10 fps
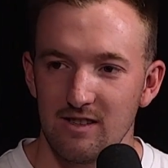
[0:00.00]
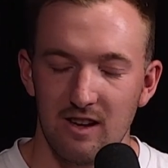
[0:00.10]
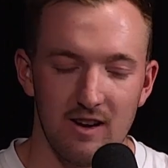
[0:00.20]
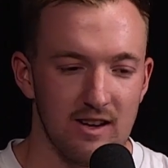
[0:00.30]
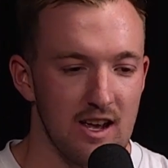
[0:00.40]

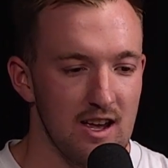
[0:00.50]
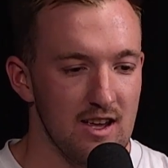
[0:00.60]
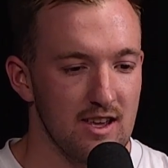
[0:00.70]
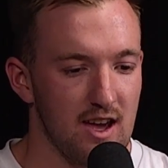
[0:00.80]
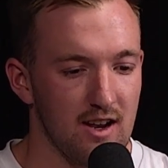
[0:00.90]
So,
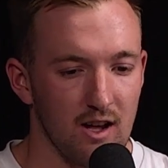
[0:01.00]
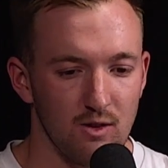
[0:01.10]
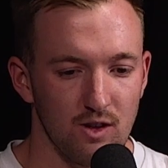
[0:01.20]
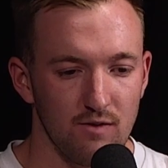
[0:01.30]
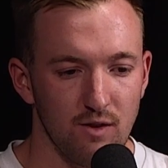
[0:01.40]

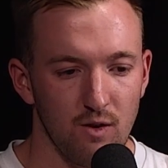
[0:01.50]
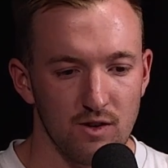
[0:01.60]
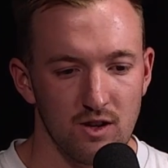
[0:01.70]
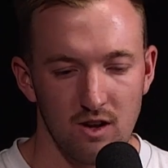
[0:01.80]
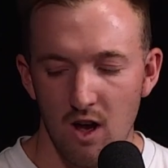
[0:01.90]
looking
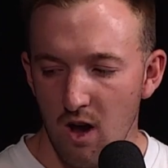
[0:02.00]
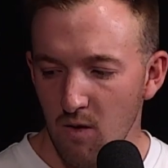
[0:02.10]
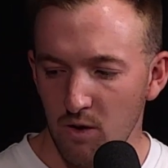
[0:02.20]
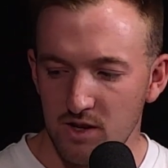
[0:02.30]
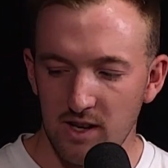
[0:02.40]
forward to
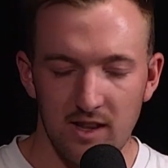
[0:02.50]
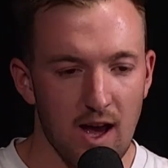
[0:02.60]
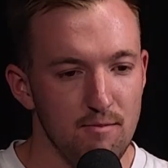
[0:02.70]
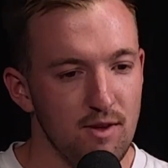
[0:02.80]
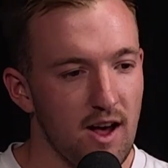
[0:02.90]
watching
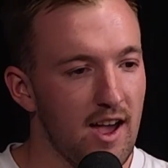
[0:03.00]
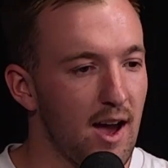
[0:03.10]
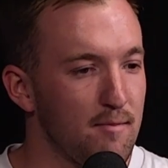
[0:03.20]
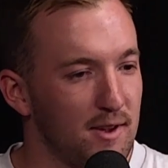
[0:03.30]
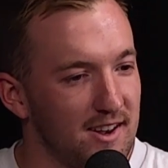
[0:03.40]
that play
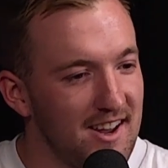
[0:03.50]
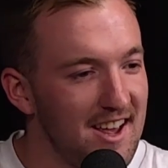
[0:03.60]
out. But,